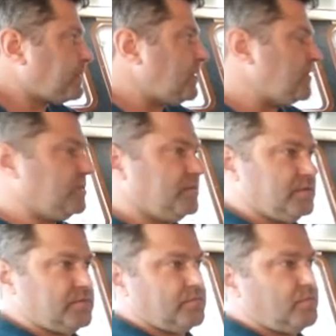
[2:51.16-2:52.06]
And
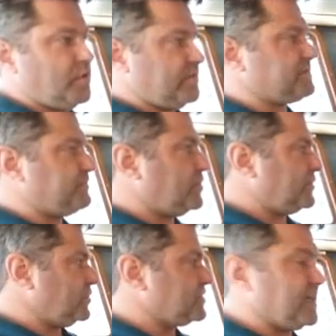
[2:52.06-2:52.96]
what this
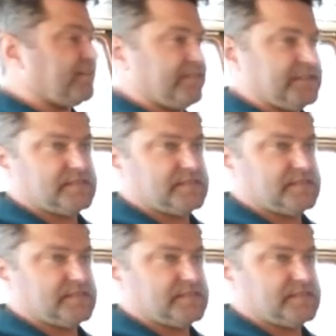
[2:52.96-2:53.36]
boat does have,